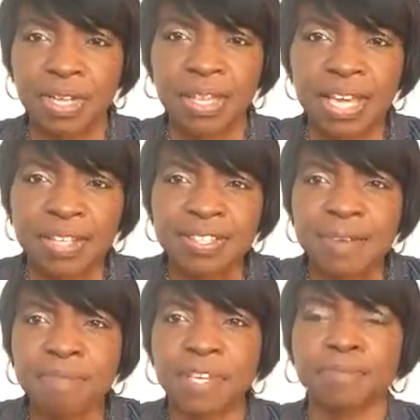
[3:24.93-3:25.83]
that
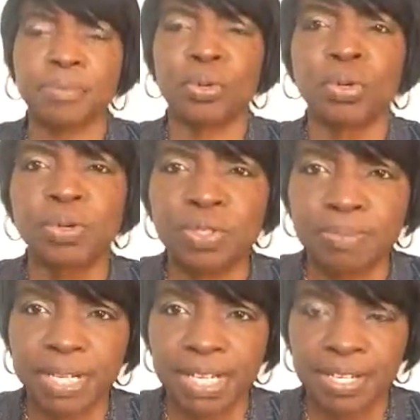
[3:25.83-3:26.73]
something pulls
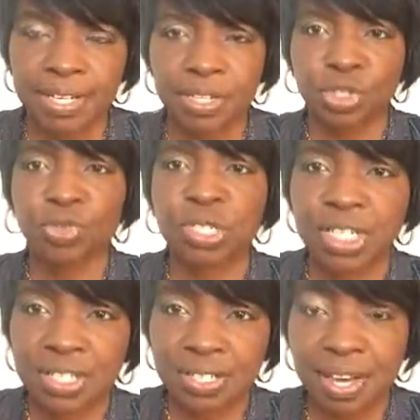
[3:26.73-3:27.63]
me to an
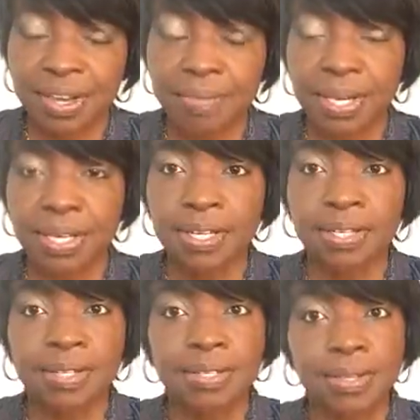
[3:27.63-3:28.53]
assignment.
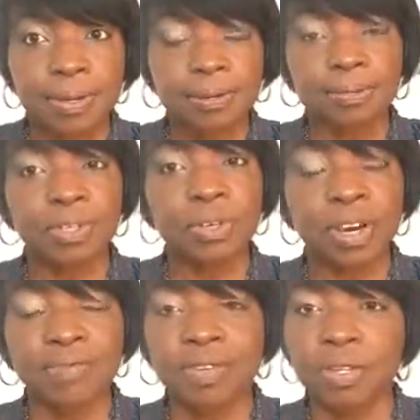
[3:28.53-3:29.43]
So you
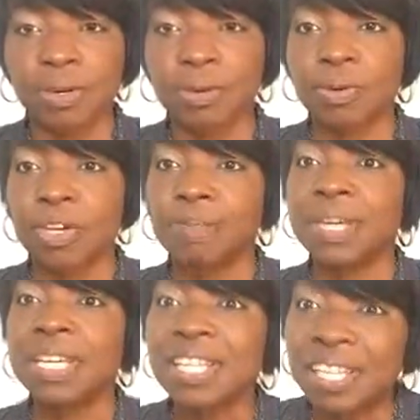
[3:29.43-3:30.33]
have to know and
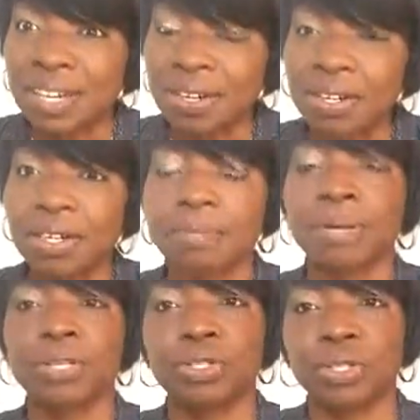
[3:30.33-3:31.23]
be clear
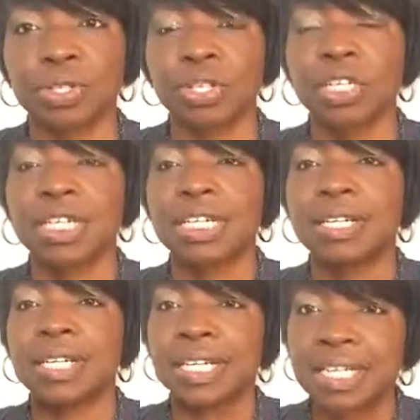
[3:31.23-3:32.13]
about your
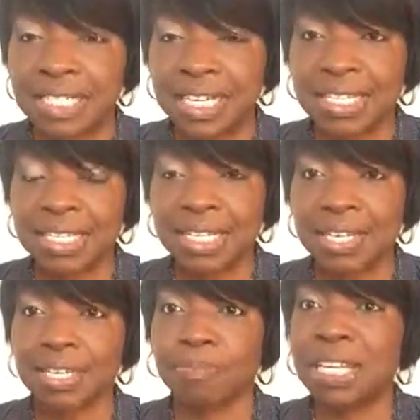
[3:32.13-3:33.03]

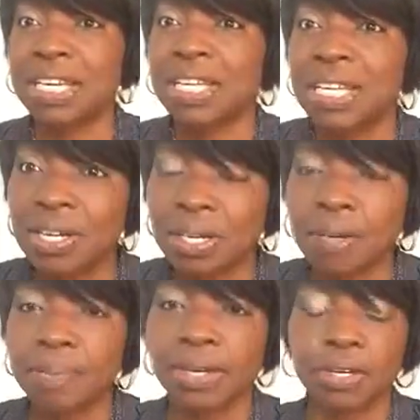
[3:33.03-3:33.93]
intent. Be clear
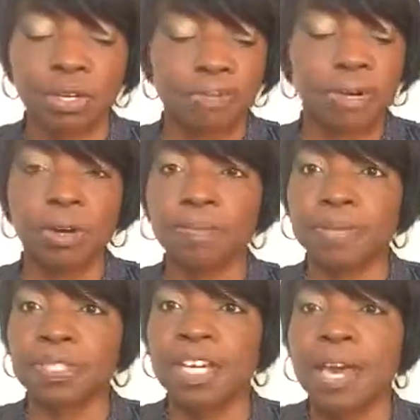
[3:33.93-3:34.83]
about your
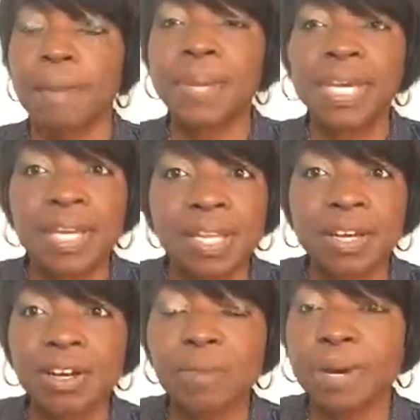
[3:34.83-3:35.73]
purpose. Be
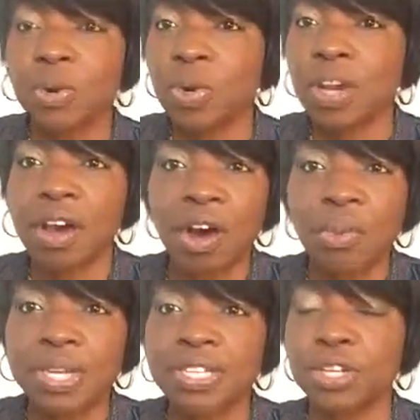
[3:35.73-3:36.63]
clear about what I
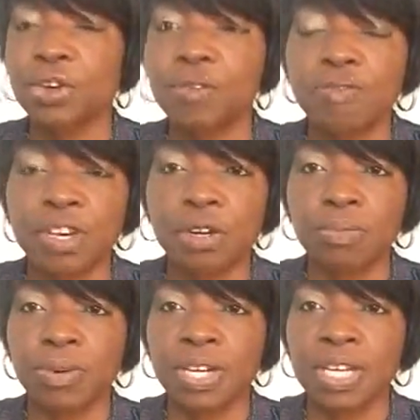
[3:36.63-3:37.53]
always say, your
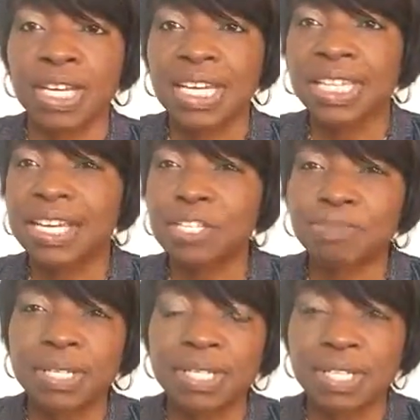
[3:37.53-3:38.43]
fingerprint, that
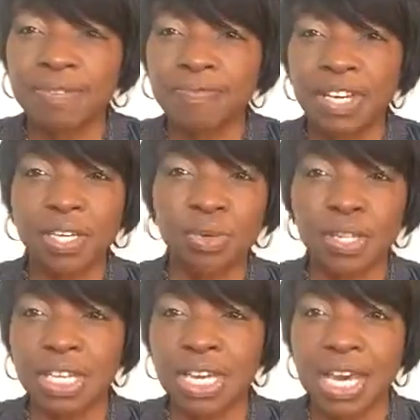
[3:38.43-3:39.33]
specific,
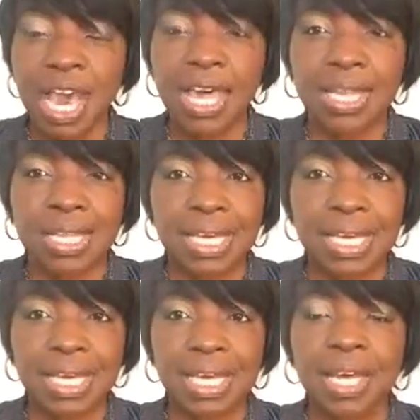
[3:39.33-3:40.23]
unique
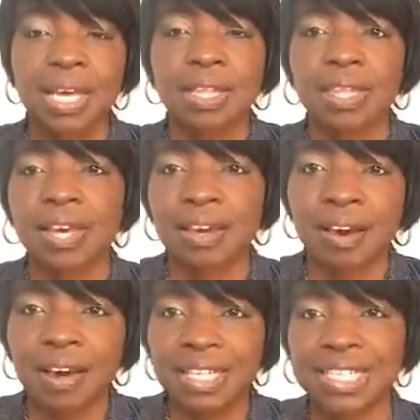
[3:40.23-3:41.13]
thing that
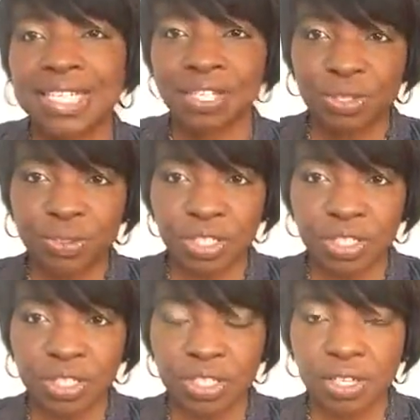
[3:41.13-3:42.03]
God sent you
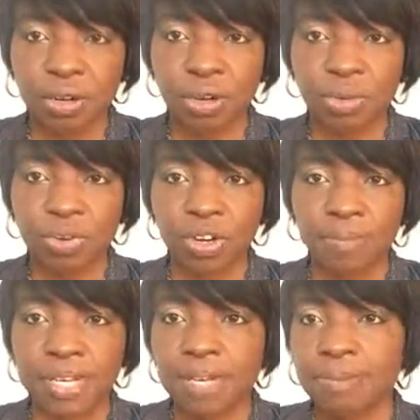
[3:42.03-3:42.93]
here to the earth
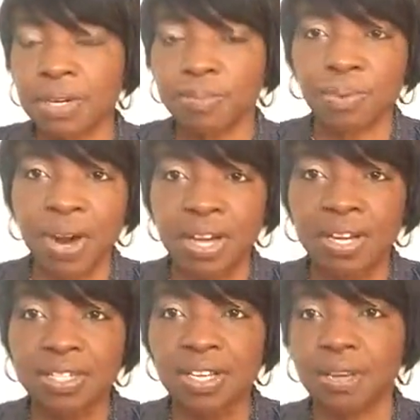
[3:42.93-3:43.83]
realm. It can be a
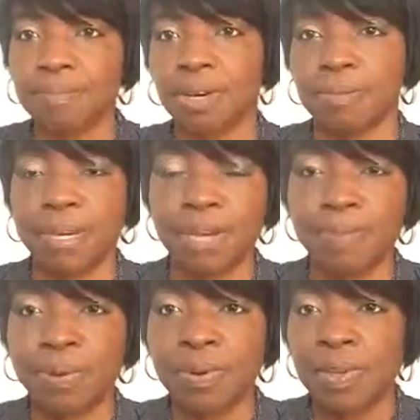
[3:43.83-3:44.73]
product, it can be a
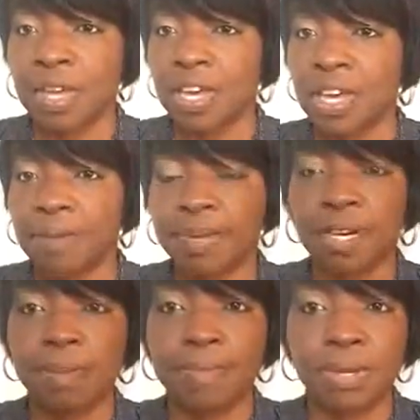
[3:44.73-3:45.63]
people, it can be a
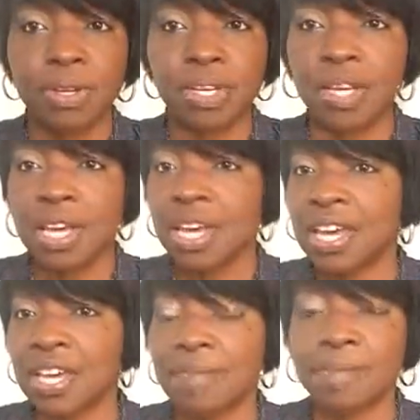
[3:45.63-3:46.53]
community,
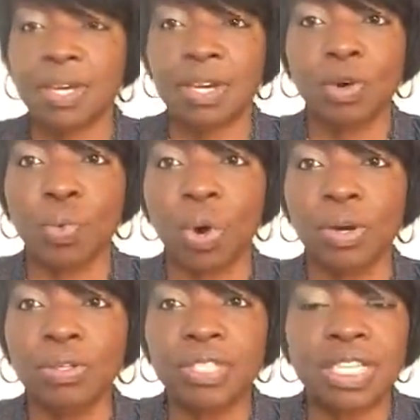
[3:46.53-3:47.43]
it can be a
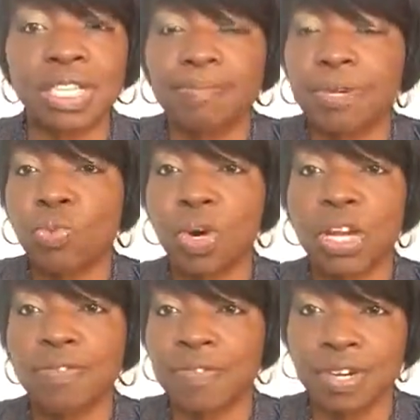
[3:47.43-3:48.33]
world, it can be
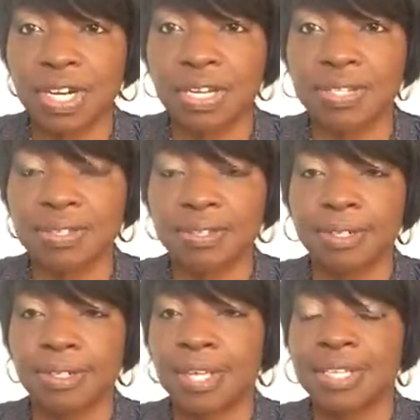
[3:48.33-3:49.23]
whatever it is
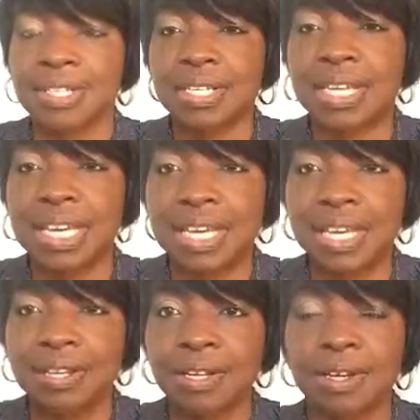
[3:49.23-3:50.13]
that's
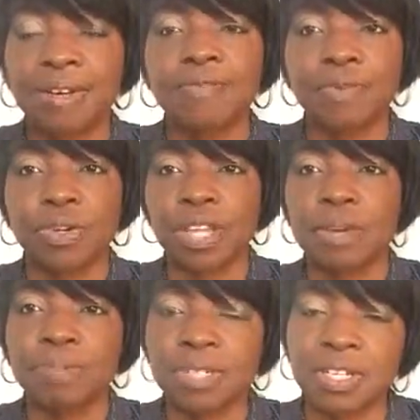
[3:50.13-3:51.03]
needed for
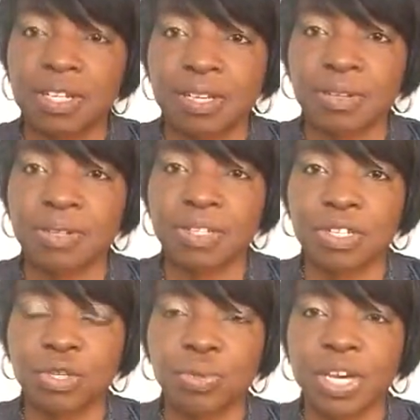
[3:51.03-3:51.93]
that particular
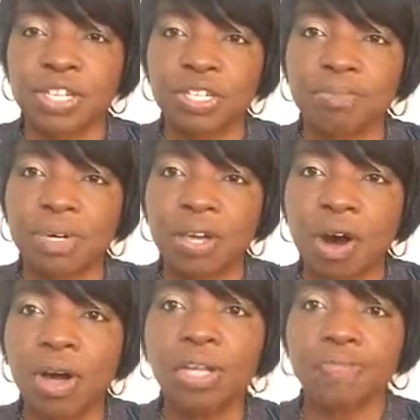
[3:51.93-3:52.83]
situation. But
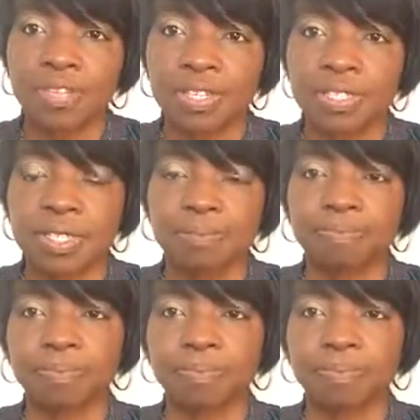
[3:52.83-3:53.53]
all of us